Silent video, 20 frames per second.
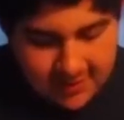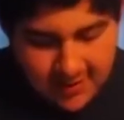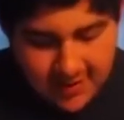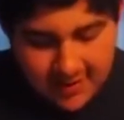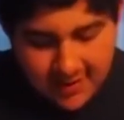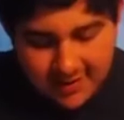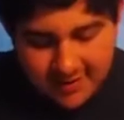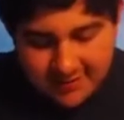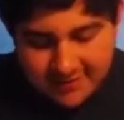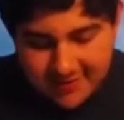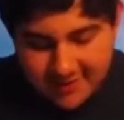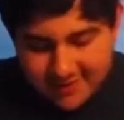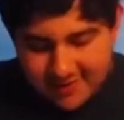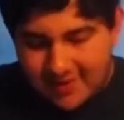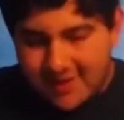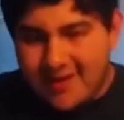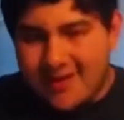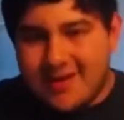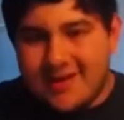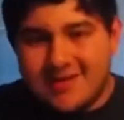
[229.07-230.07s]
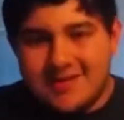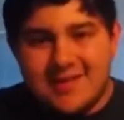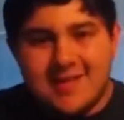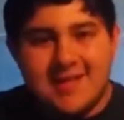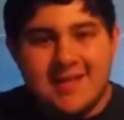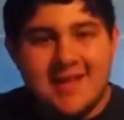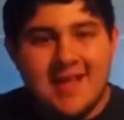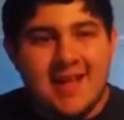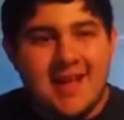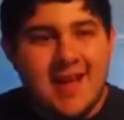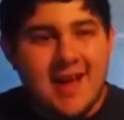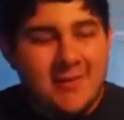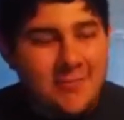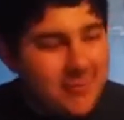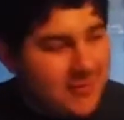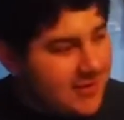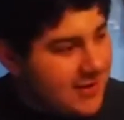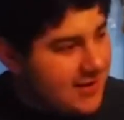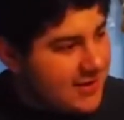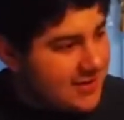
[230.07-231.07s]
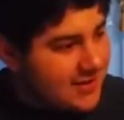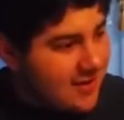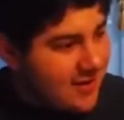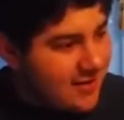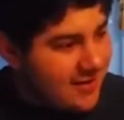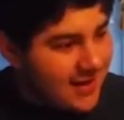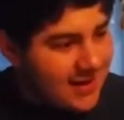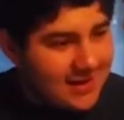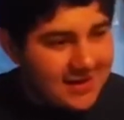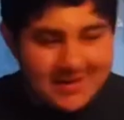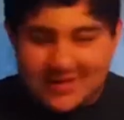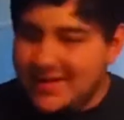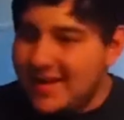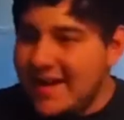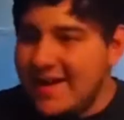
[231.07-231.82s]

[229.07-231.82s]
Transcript: Oh, man. Oh, dang it. I really thought, like,